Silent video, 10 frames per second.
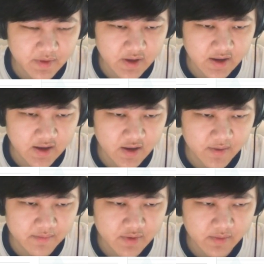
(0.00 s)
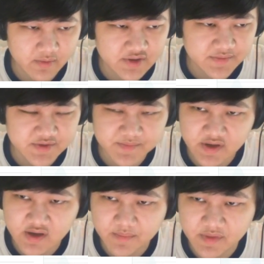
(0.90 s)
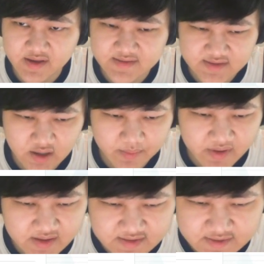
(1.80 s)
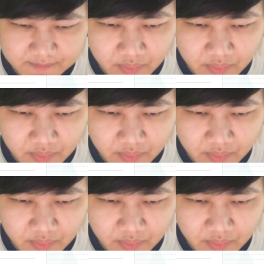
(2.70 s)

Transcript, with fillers: uh, probably want to pick up Can't Stop Us,